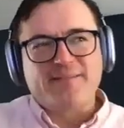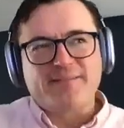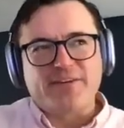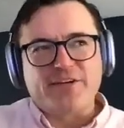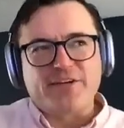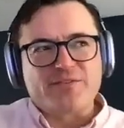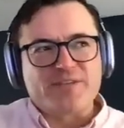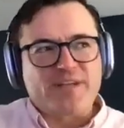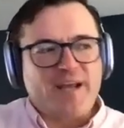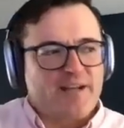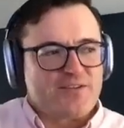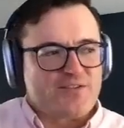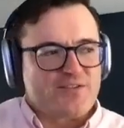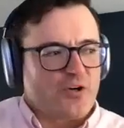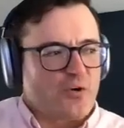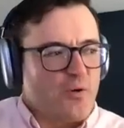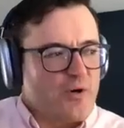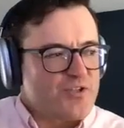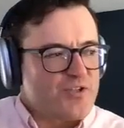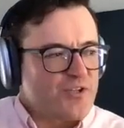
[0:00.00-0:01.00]
to answer
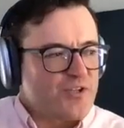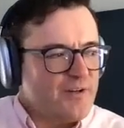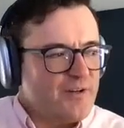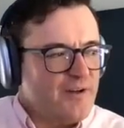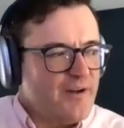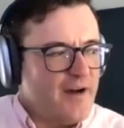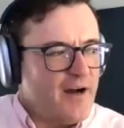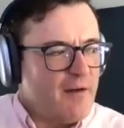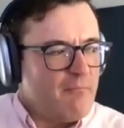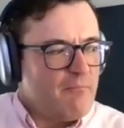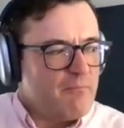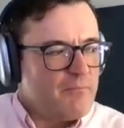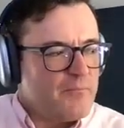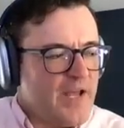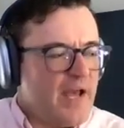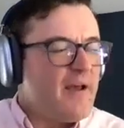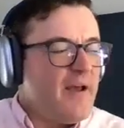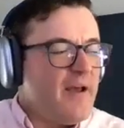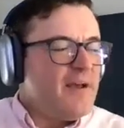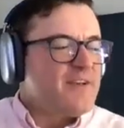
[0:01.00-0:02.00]
your question, so
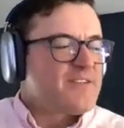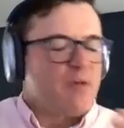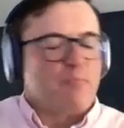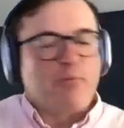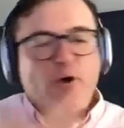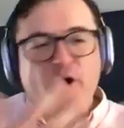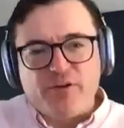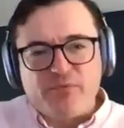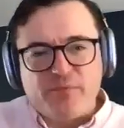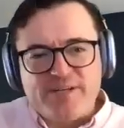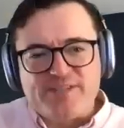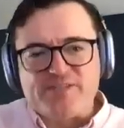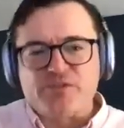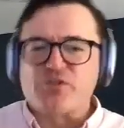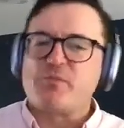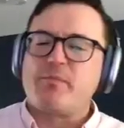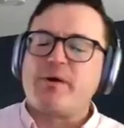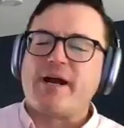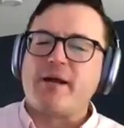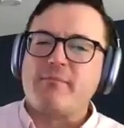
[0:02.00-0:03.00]
I'm part of the
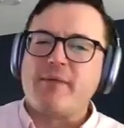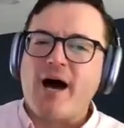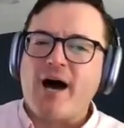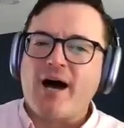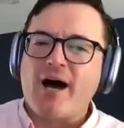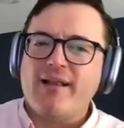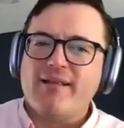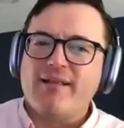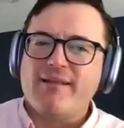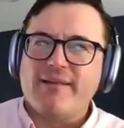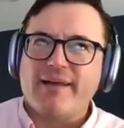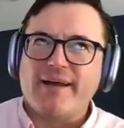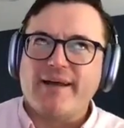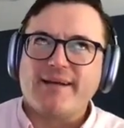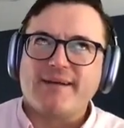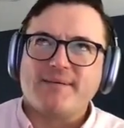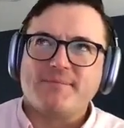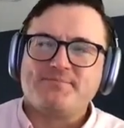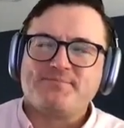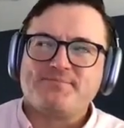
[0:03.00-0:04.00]
research, but I'm not
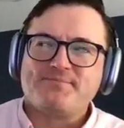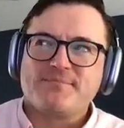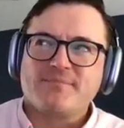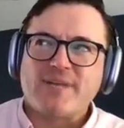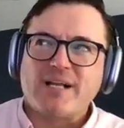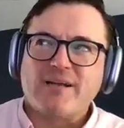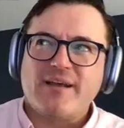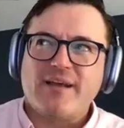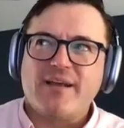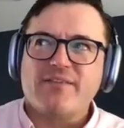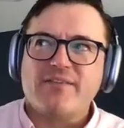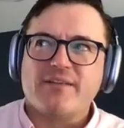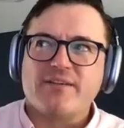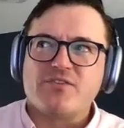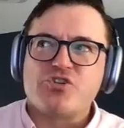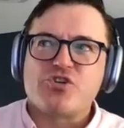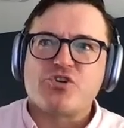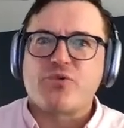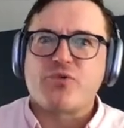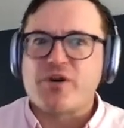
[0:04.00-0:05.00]
like in the
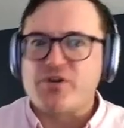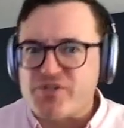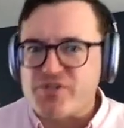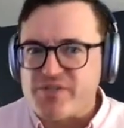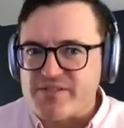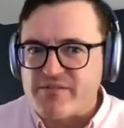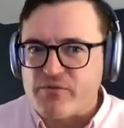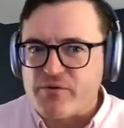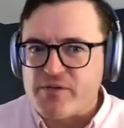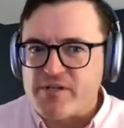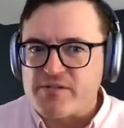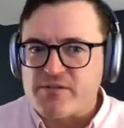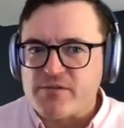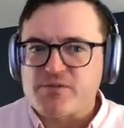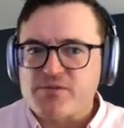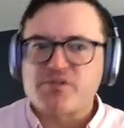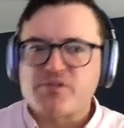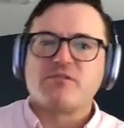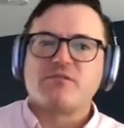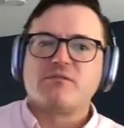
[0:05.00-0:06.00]
trenches of
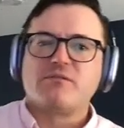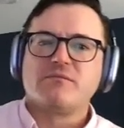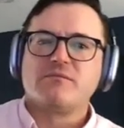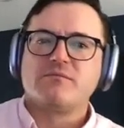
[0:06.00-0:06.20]
research.